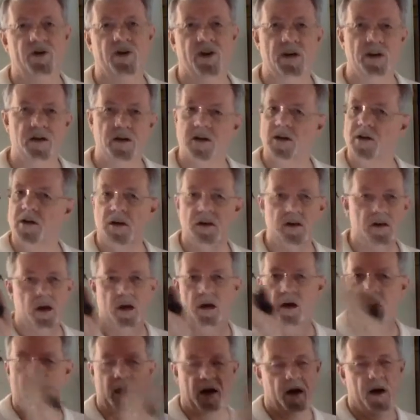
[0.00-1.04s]
She's, she's
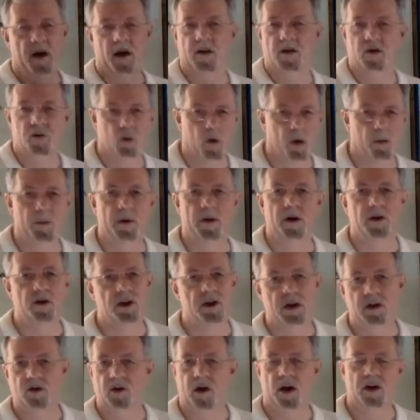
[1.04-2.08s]
a, not a nice woman, and
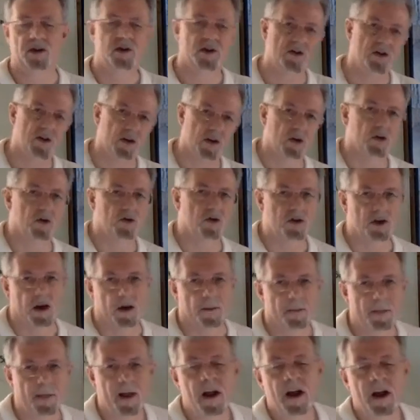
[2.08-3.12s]
she tries to seduce
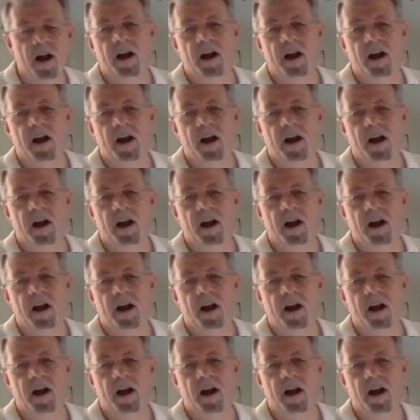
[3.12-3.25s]
him,